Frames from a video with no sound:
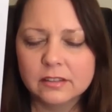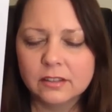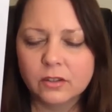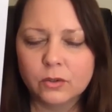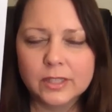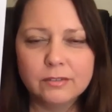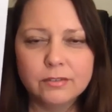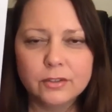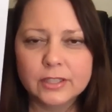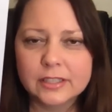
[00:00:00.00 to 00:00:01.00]
Only
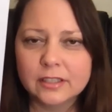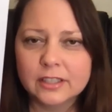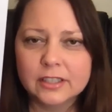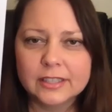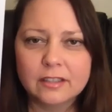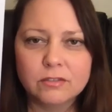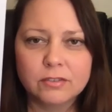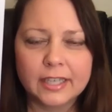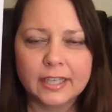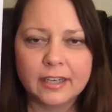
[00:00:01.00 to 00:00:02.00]
focus on yourself
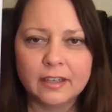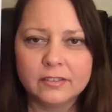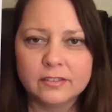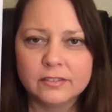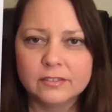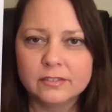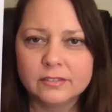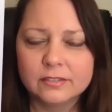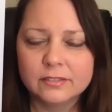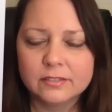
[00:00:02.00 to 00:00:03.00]
right now.
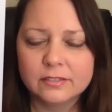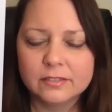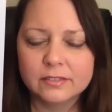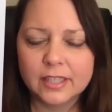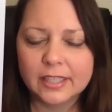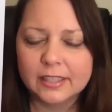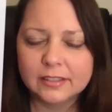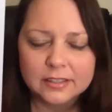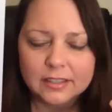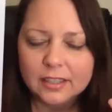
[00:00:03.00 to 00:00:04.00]
I can
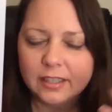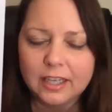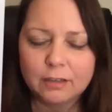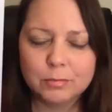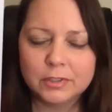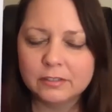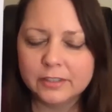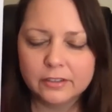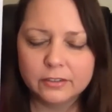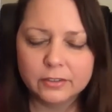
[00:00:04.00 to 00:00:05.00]
see a couple of
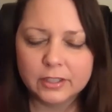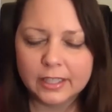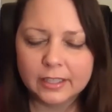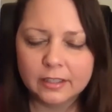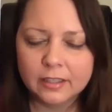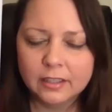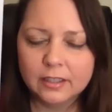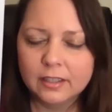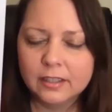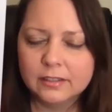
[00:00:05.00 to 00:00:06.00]
you like
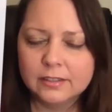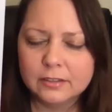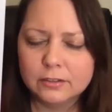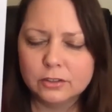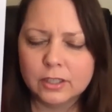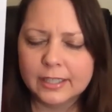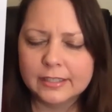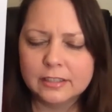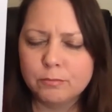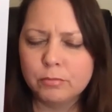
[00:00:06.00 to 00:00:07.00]
still trying
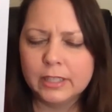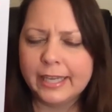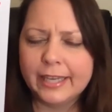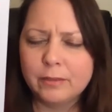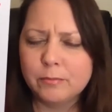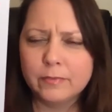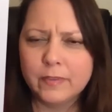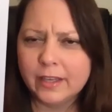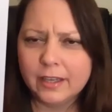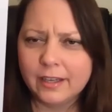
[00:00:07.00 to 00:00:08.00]
to blame
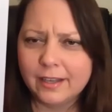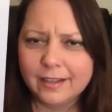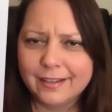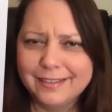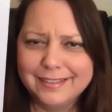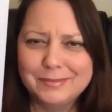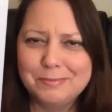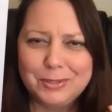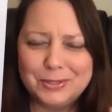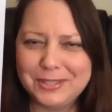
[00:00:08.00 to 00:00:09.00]
the
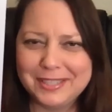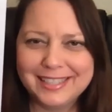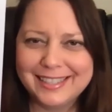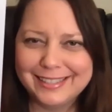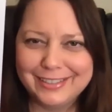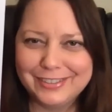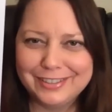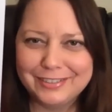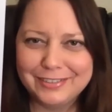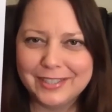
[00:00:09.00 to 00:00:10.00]
person that you're
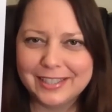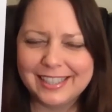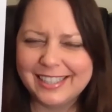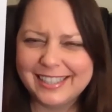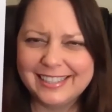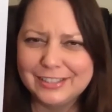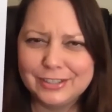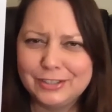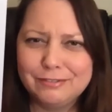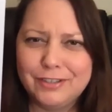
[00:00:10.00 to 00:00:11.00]
living with. Like, it's
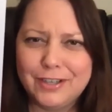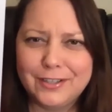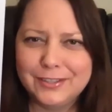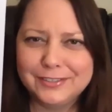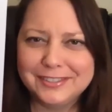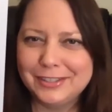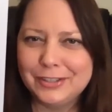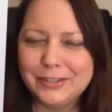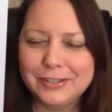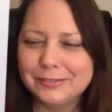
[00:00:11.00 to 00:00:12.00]
their fault.
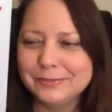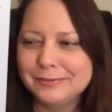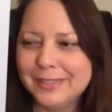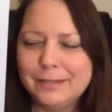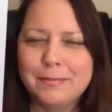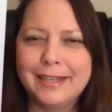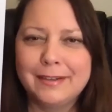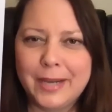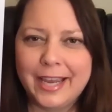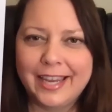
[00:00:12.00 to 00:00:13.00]
They're in my
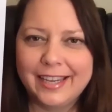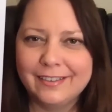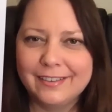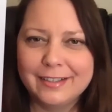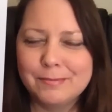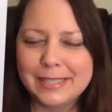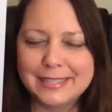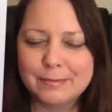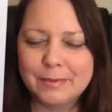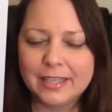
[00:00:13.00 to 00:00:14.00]
way or in my
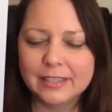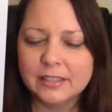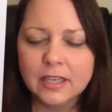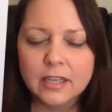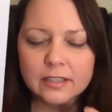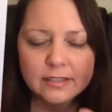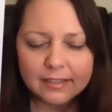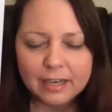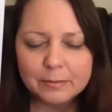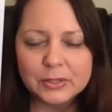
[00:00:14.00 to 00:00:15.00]
space.
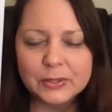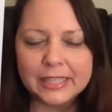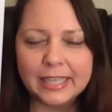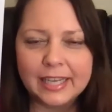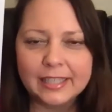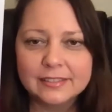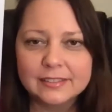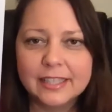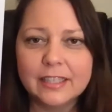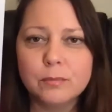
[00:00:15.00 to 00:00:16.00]
Stop doing that.
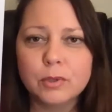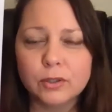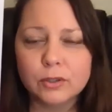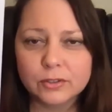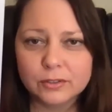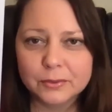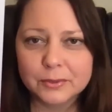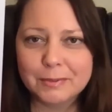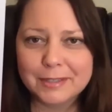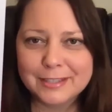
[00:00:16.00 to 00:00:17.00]
Take personal
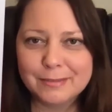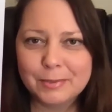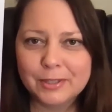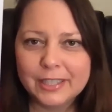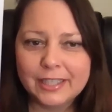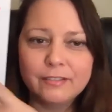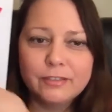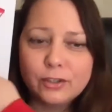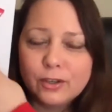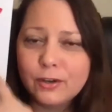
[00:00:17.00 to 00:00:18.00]
responsibility of
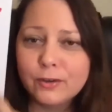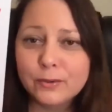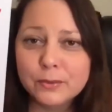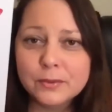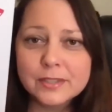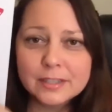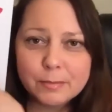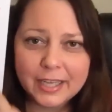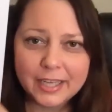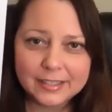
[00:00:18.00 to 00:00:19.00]
your own
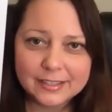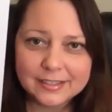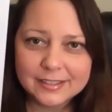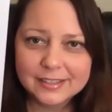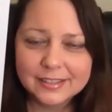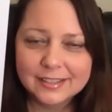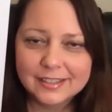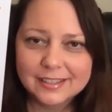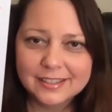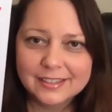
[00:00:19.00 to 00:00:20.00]
space.
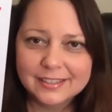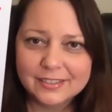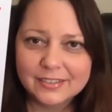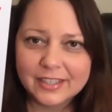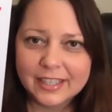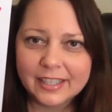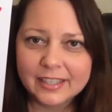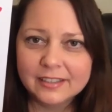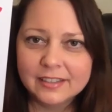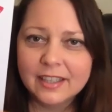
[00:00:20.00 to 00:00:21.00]

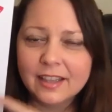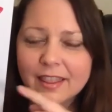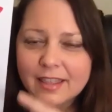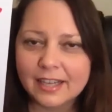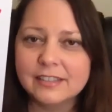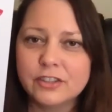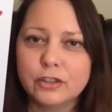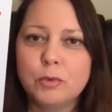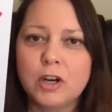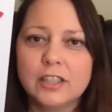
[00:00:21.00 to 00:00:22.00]
Okay? That's your
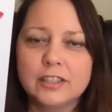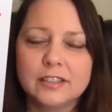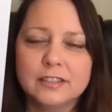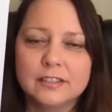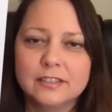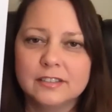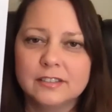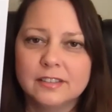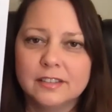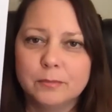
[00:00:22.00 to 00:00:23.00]
part.
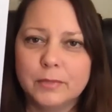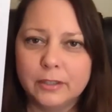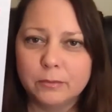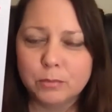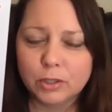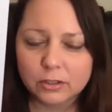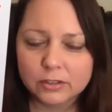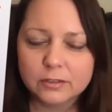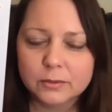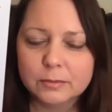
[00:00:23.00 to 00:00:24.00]
Be
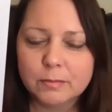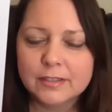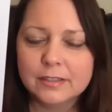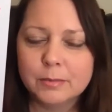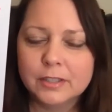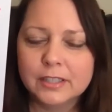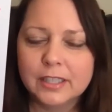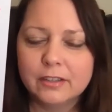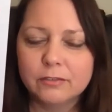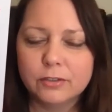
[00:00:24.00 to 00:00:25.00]
personal
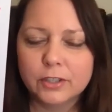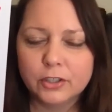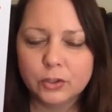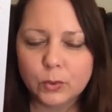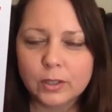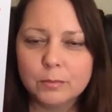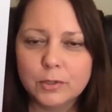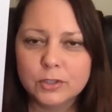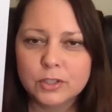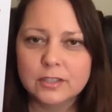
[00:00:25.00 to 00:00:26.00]
responsibility for your
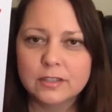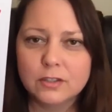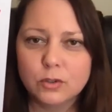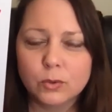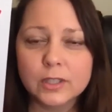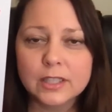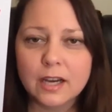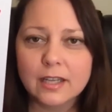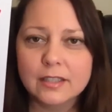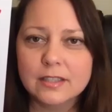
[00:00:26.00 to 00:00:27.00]
emotions, your
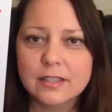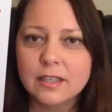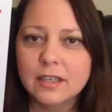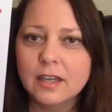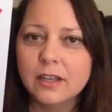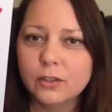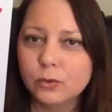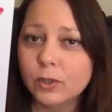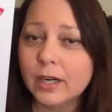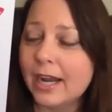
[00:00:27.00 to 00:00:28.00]
thoughts,
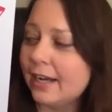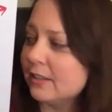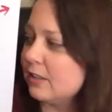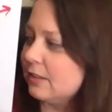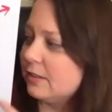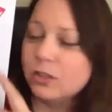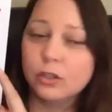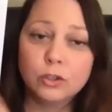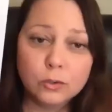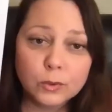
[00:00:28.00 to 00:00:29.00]
your actions,
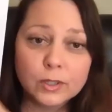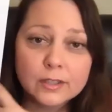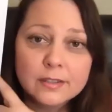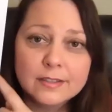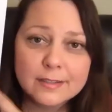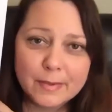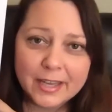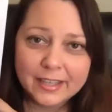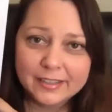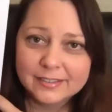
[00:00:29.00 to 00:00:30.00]
your
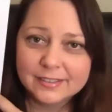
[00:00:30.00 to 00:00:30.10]
space.